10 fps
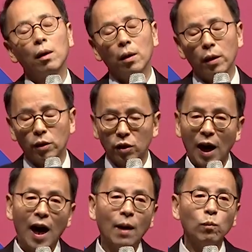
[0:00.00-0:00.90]
it's
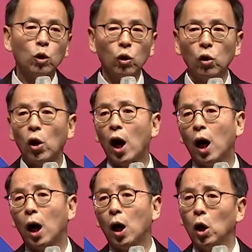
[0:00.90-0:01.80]
time
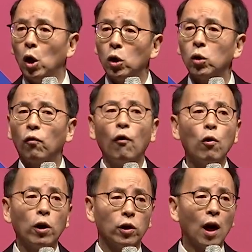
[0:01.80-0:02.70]
to
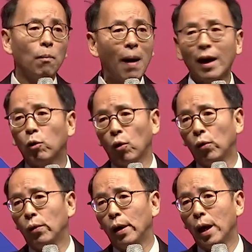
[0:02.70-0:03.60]
focus on micro
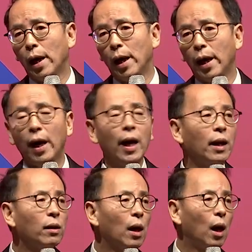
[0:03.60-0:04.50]

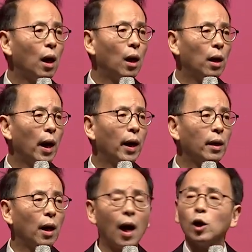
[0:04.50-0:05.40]
and
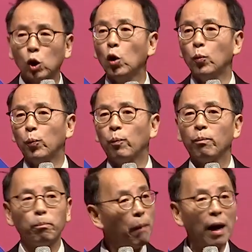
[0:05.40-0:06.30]
assume
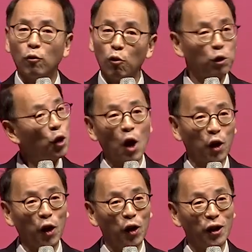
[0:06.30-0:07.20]
macro is not good.